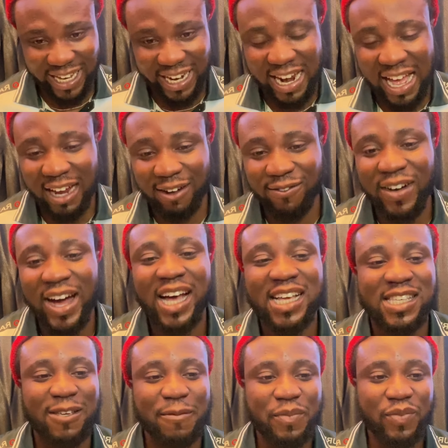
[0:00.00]
in
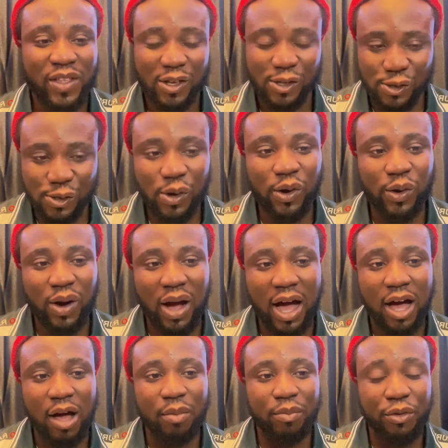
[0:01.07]
advance. So
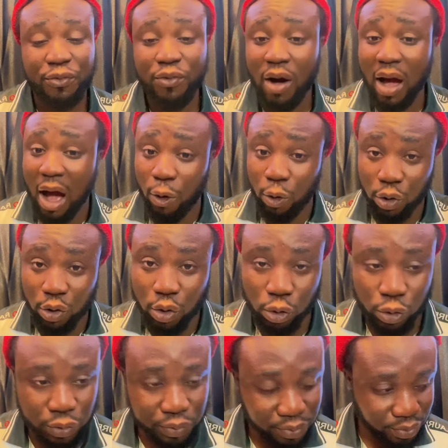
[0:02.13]
before I will
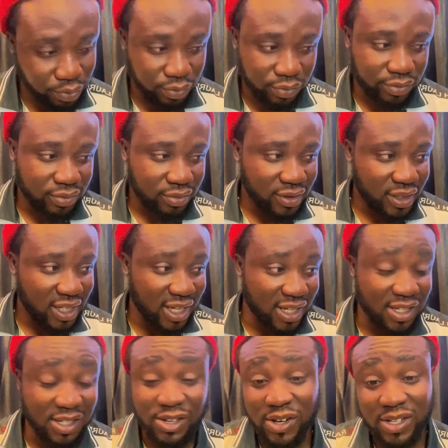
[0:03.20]
go,
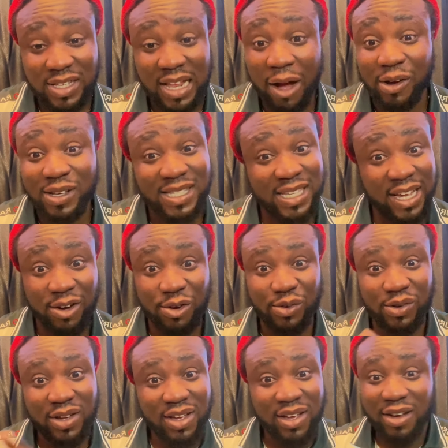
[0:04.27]
seriously, I was
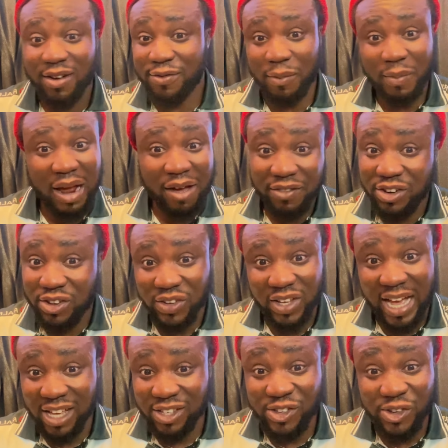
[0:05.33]
scared. From that video, you
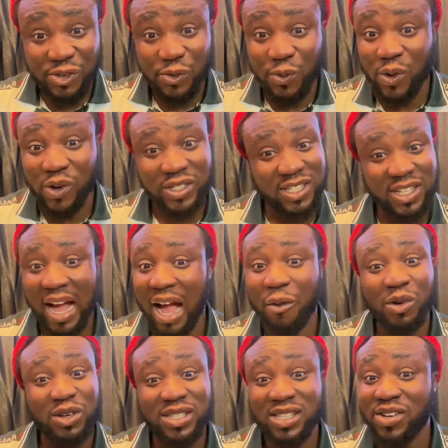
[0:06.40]
guys just watched, I
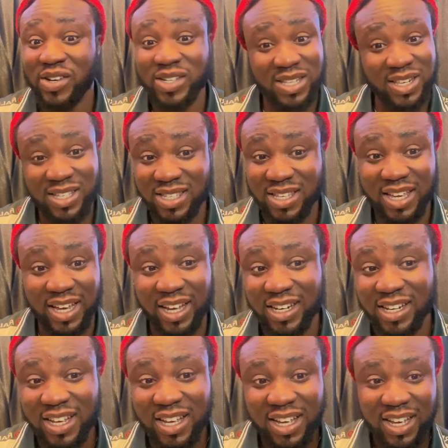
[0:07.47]
was seriously
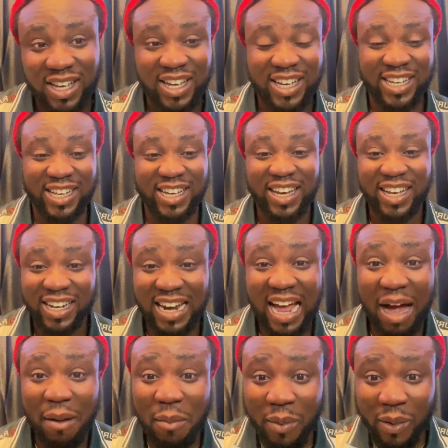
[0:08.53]
scared.
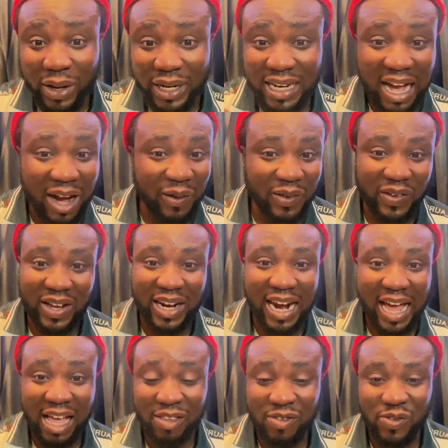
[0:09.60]
That morning, I will not
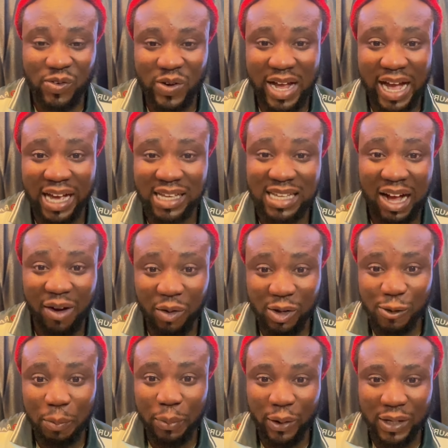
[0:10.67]
lie to you guys, I
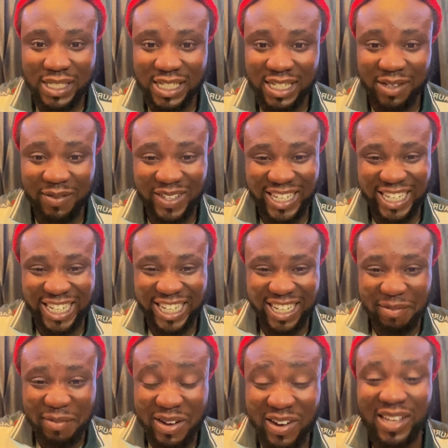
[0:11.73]
was purging
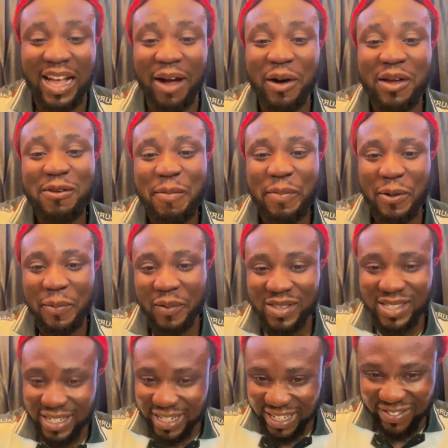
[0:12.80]
because I want to
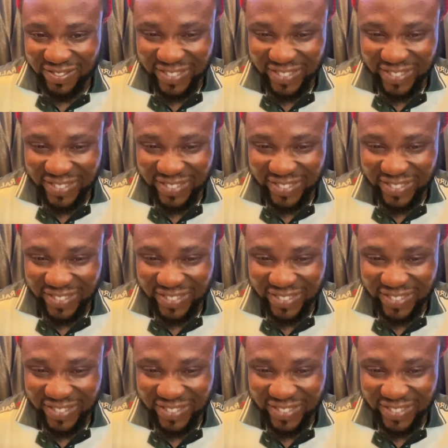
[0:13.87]
propose in the